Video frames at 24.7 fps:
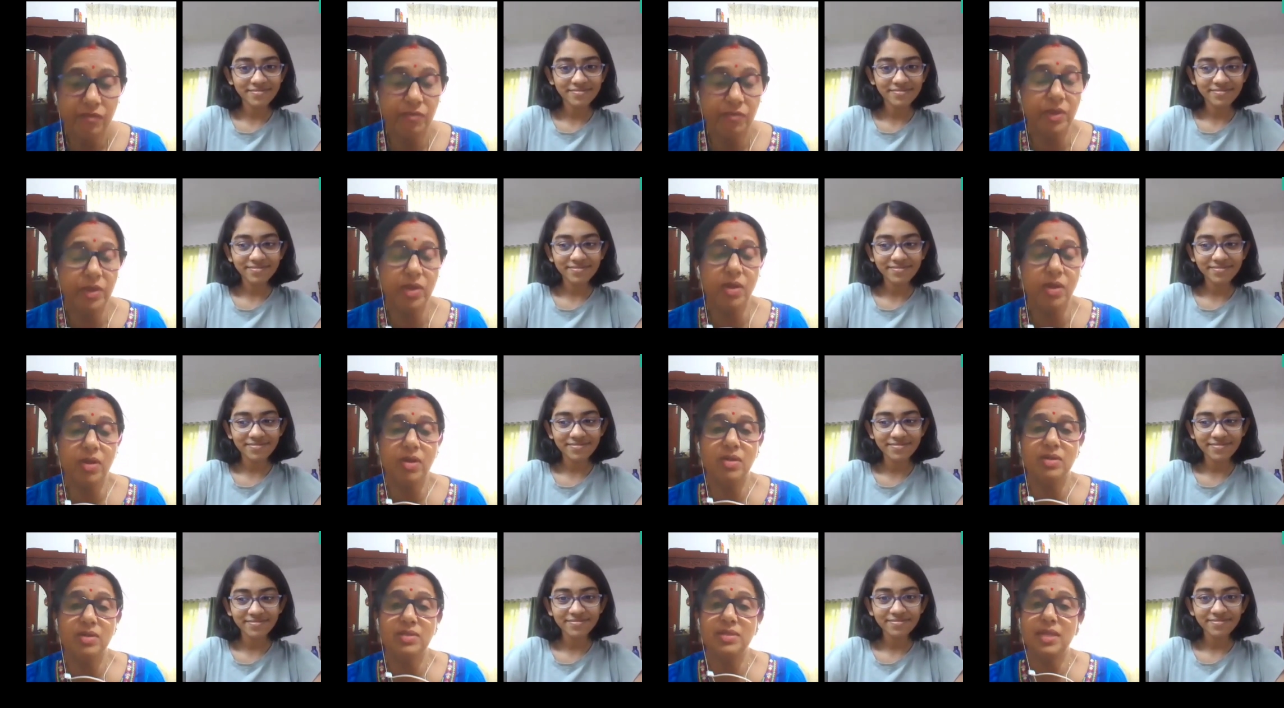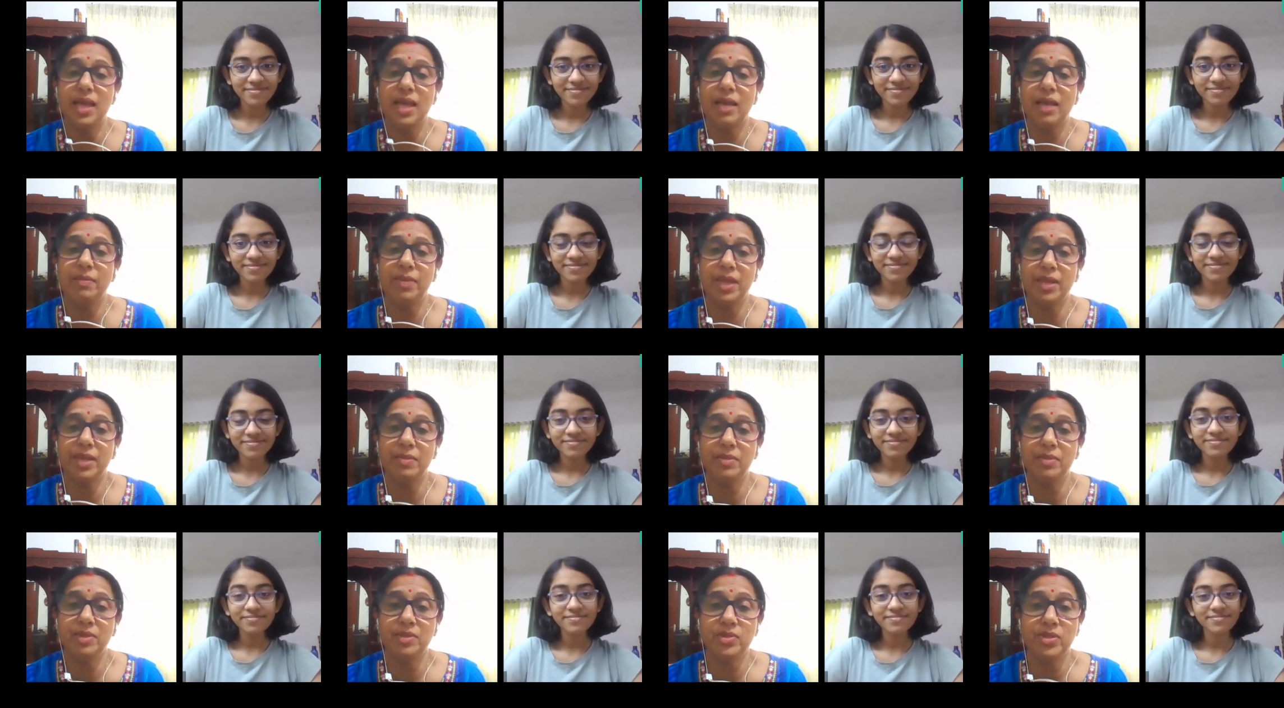Speaker 1: because I'm
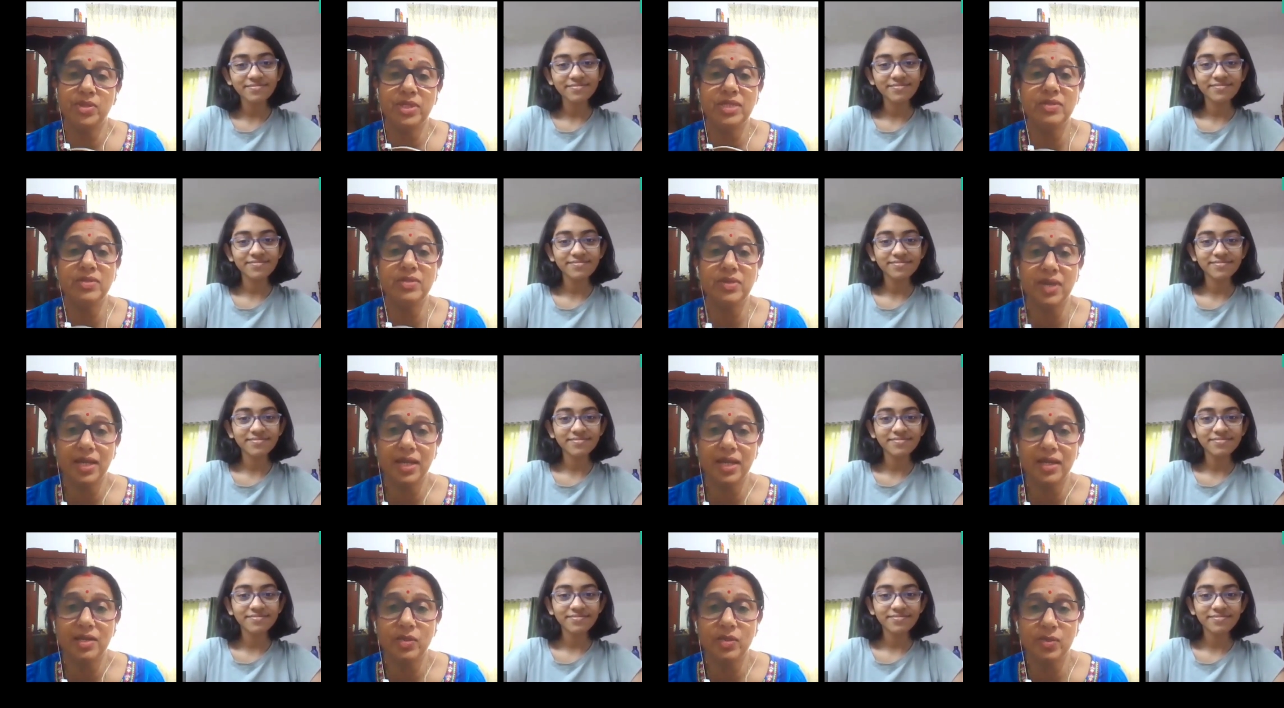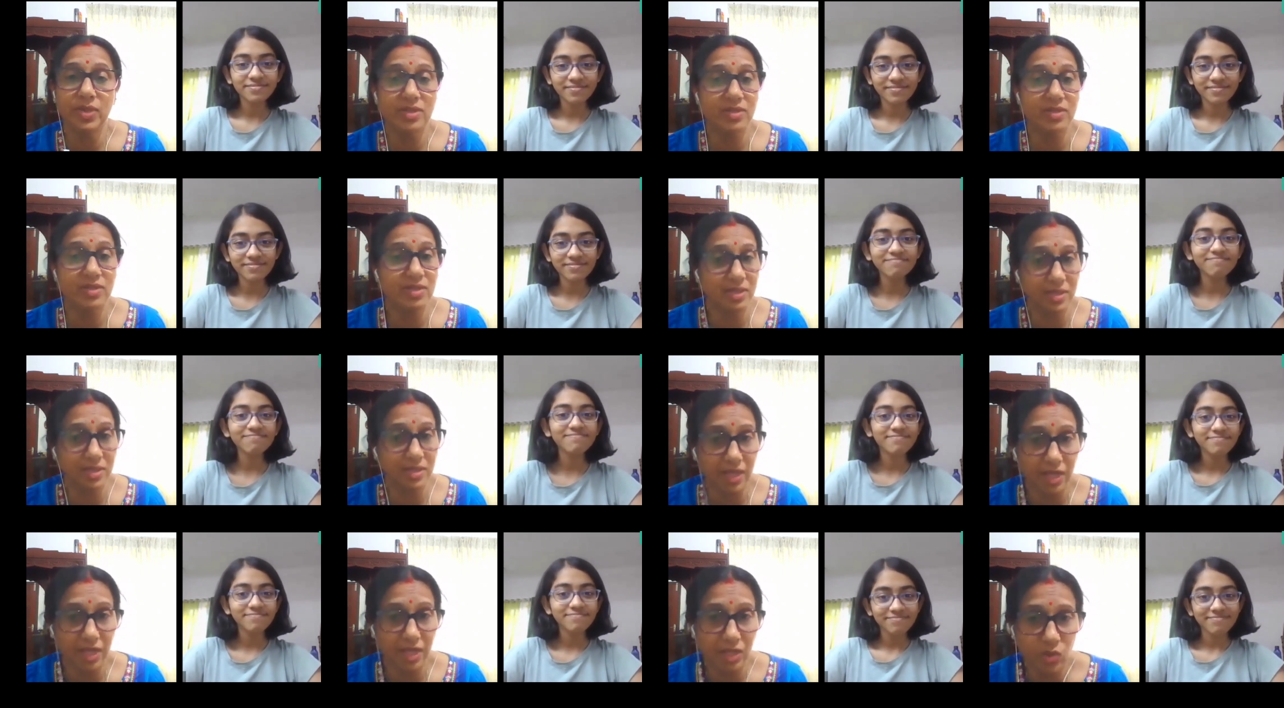able to interact with
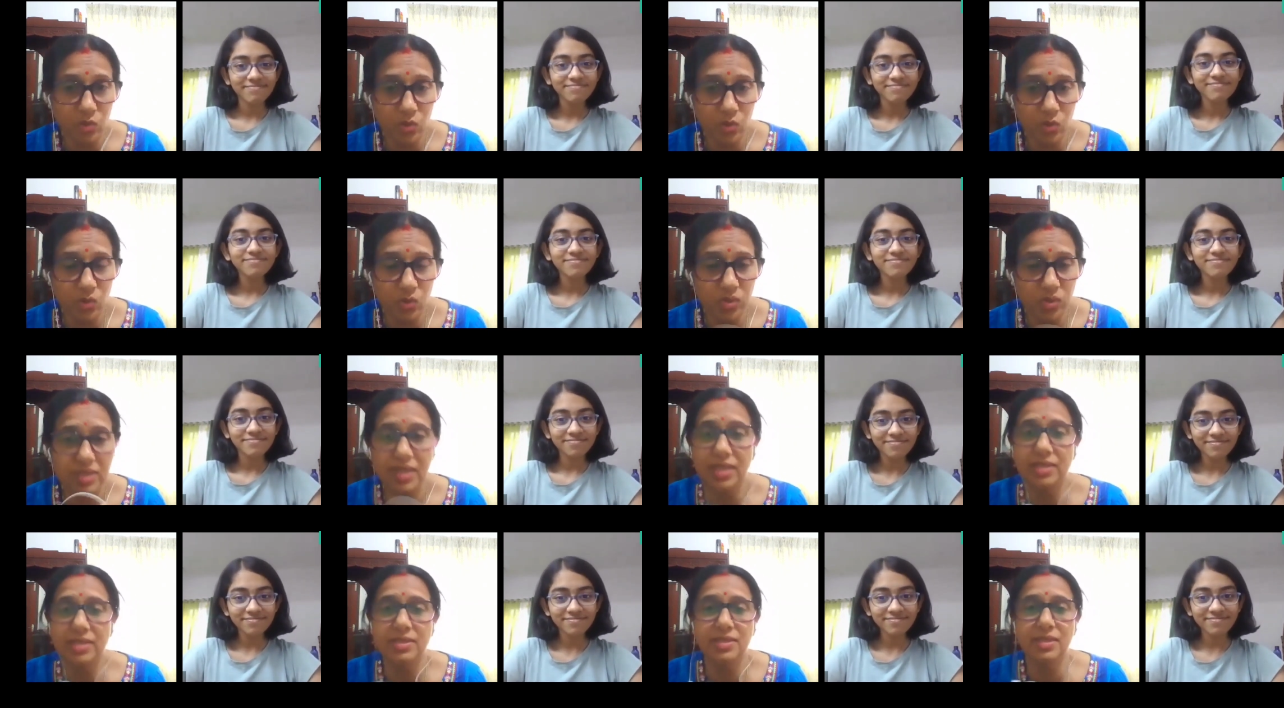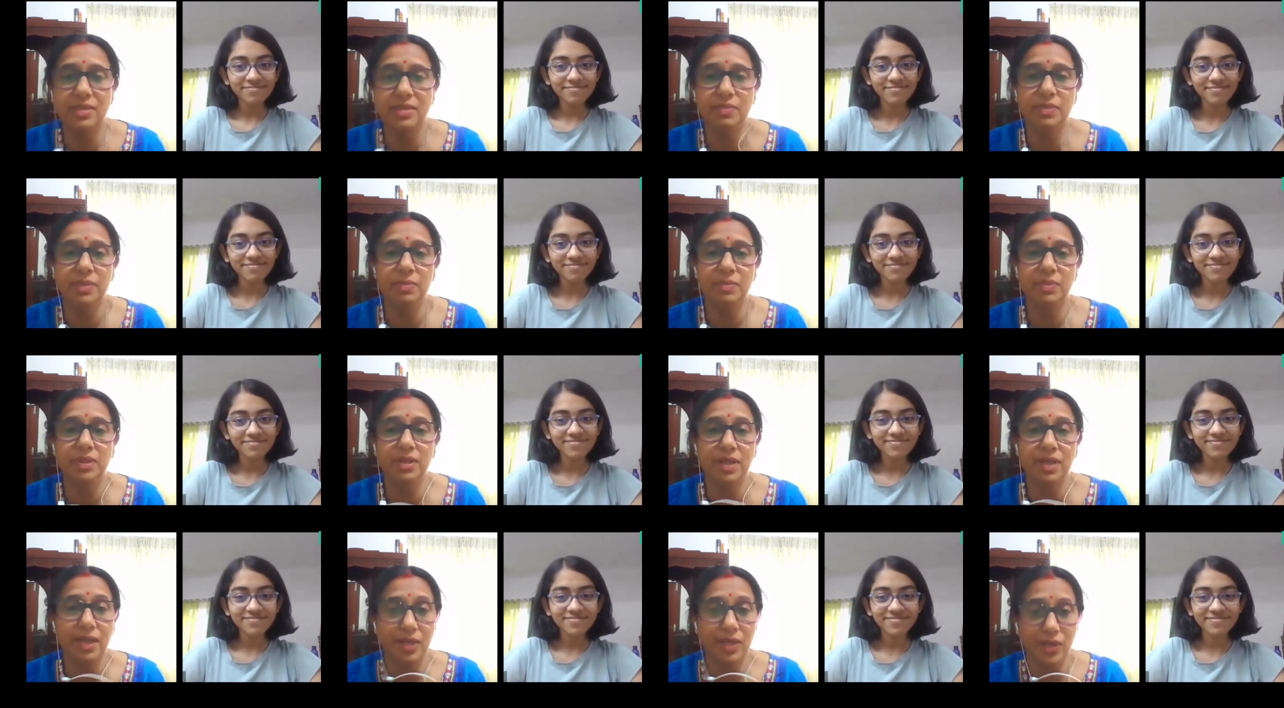such enthusiastic
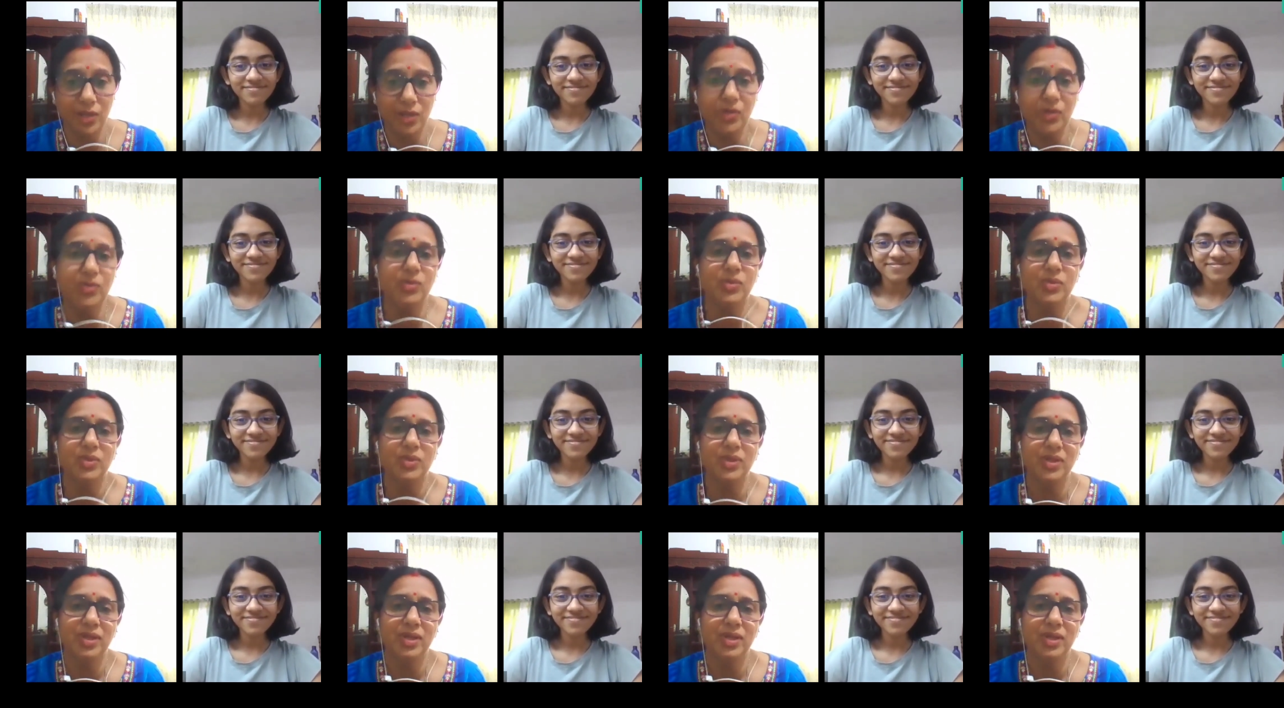people like you.